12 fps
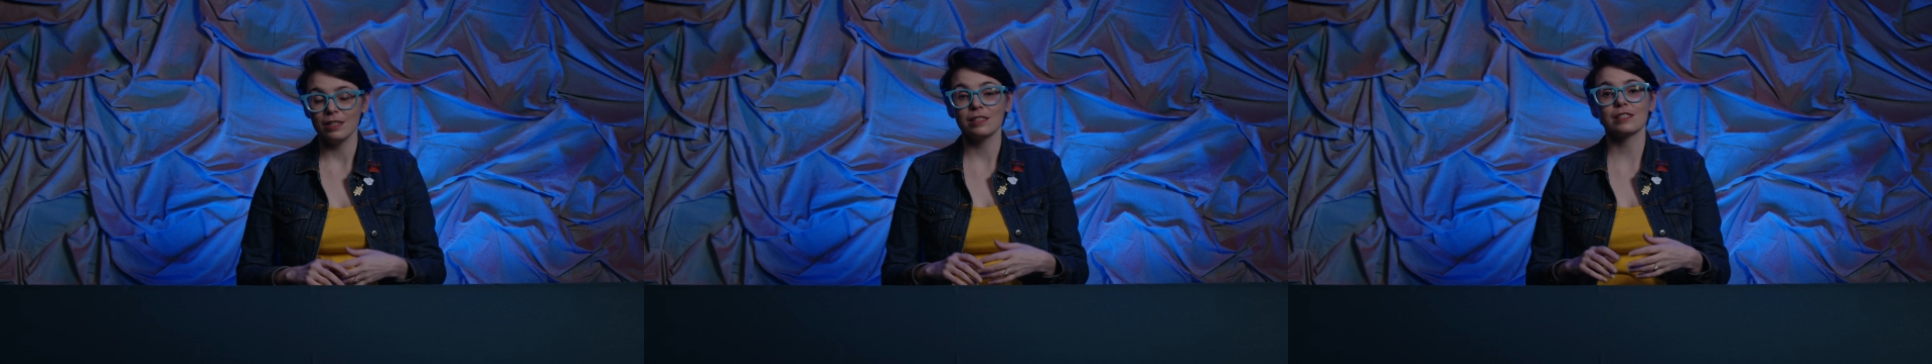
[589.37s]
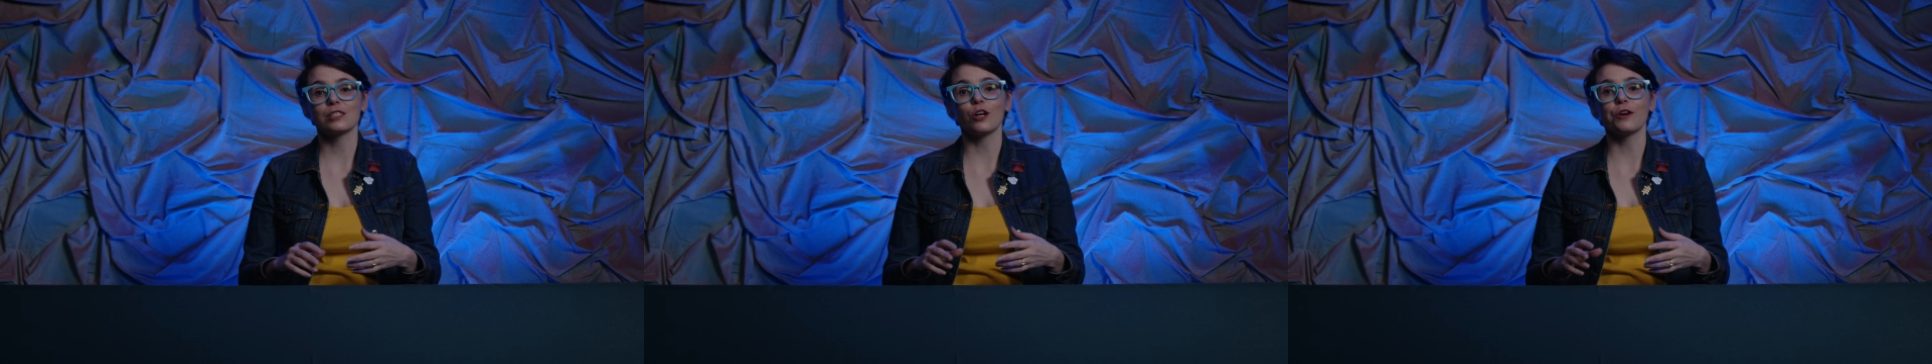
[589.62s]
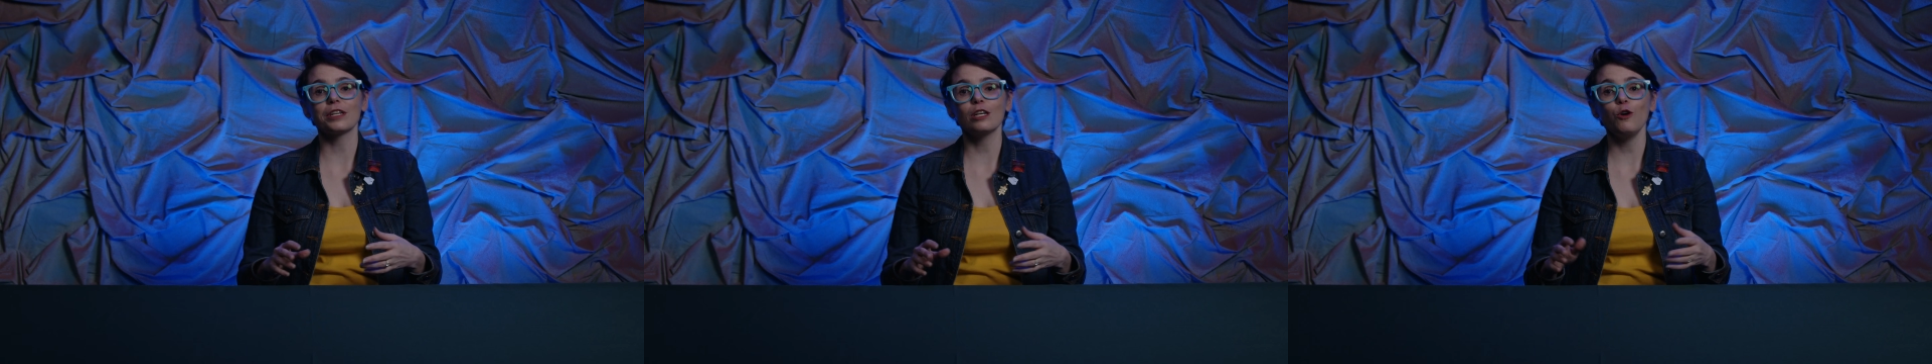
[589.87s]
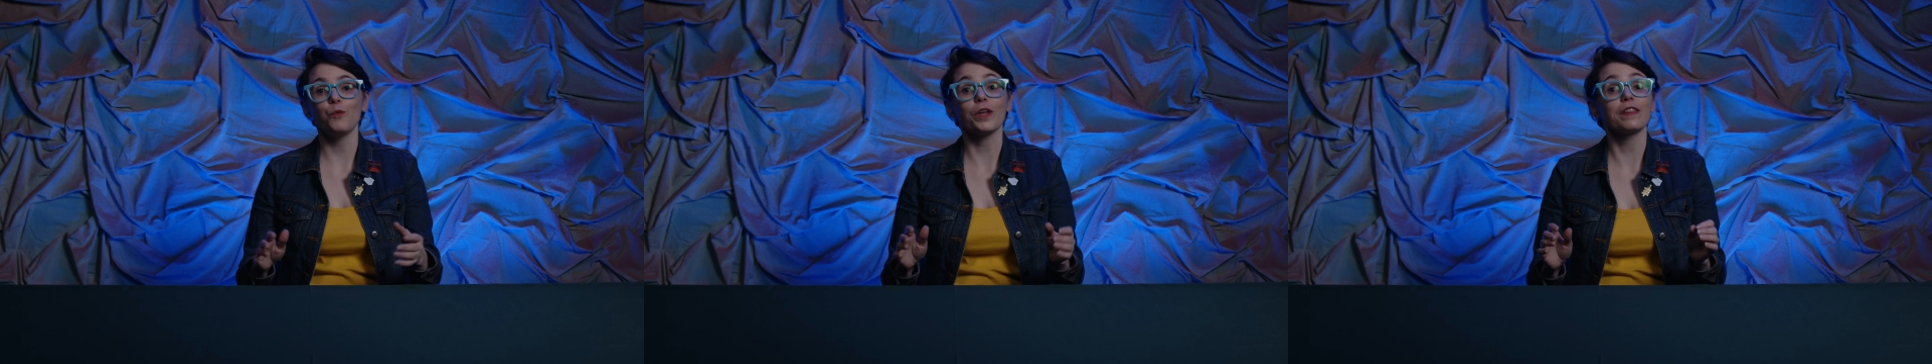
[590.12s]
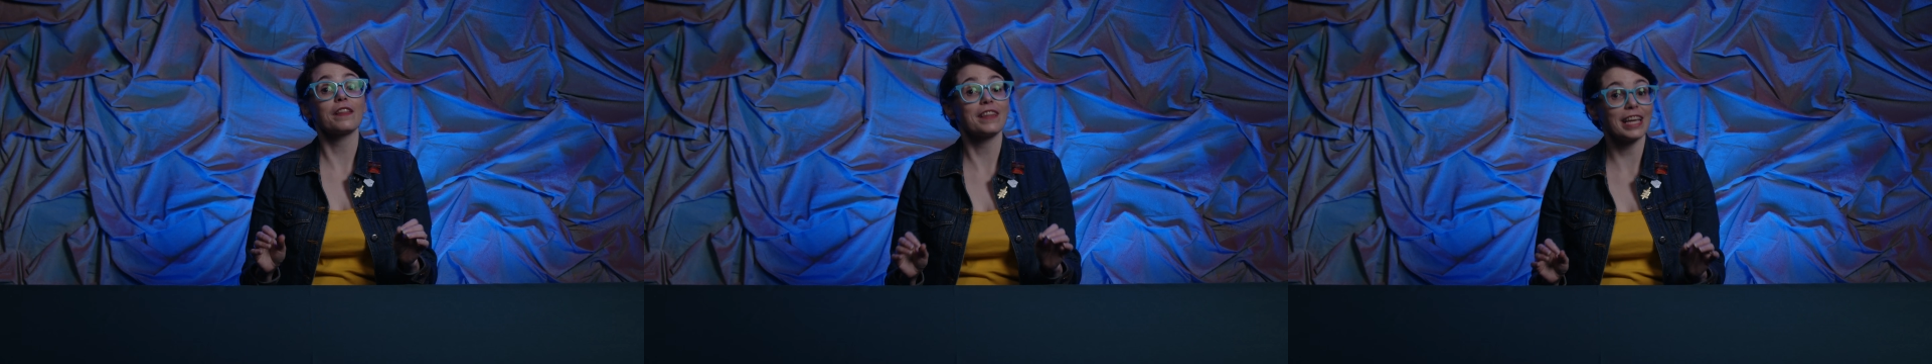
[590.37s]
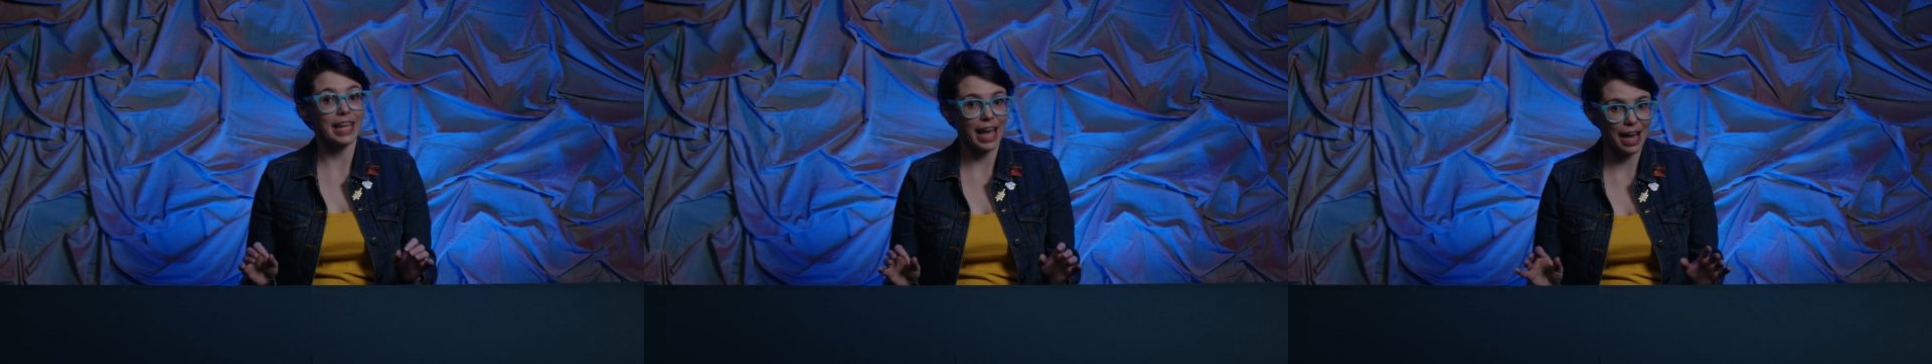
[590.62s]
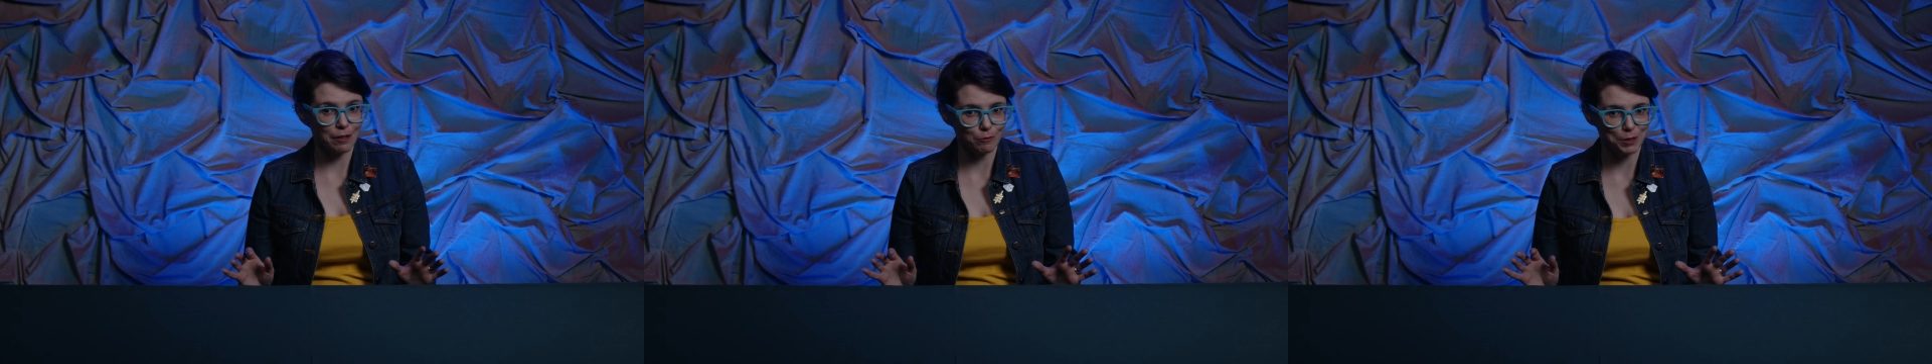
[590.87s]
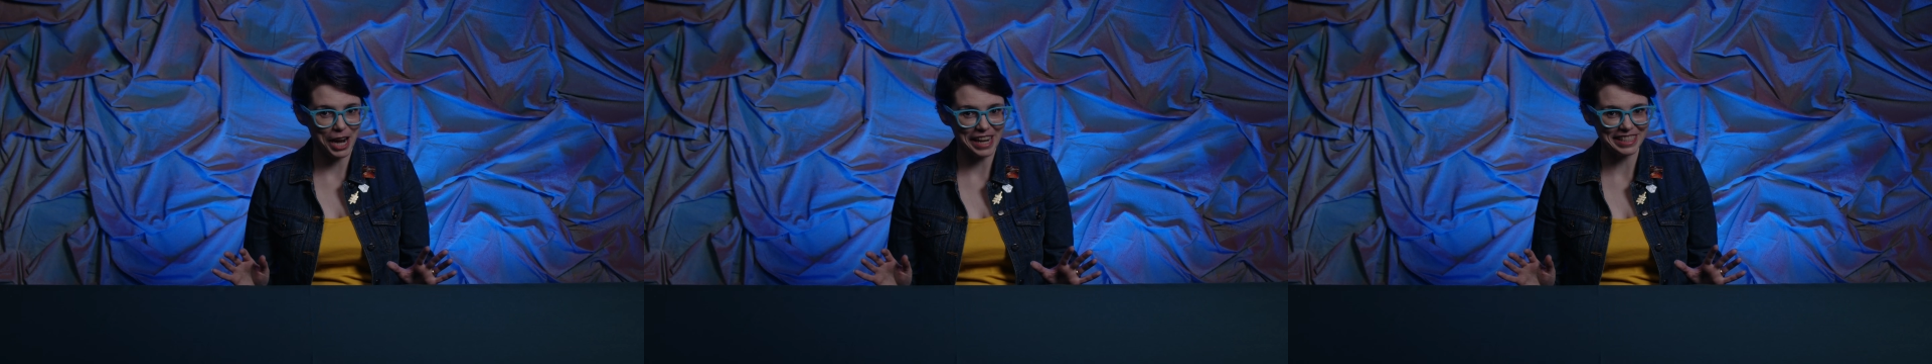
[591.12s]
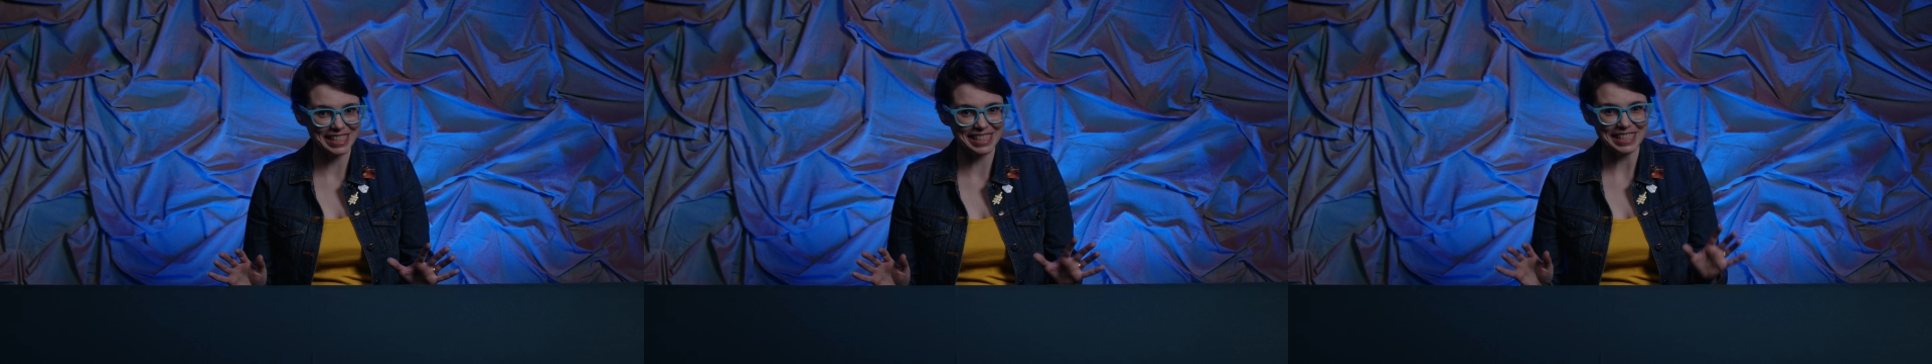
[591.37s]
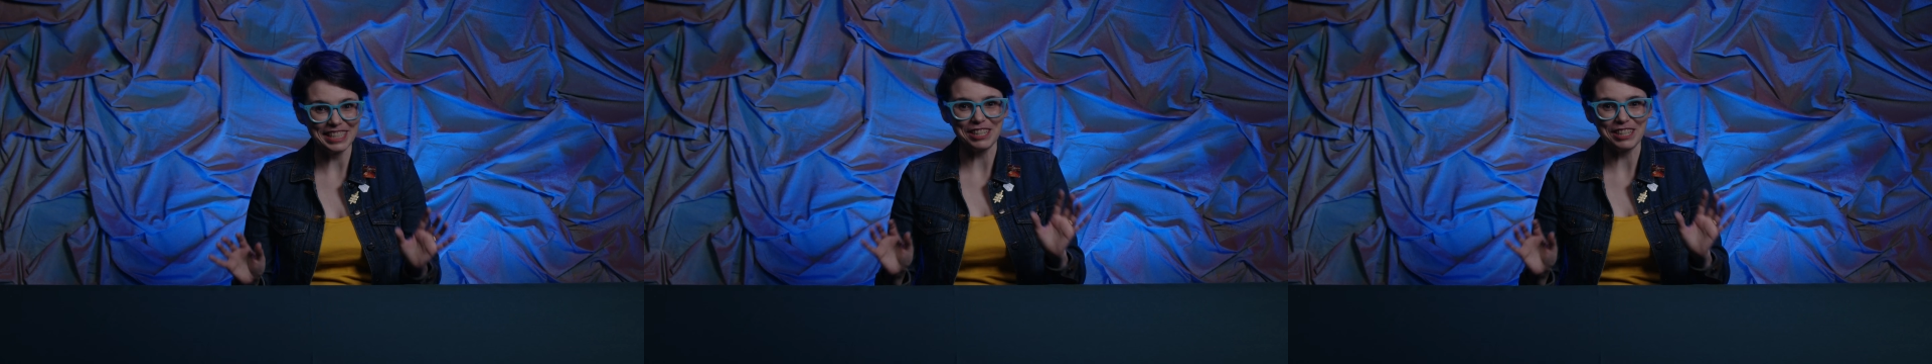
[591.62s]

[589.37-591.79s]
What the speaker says: starting with the Cataphracts,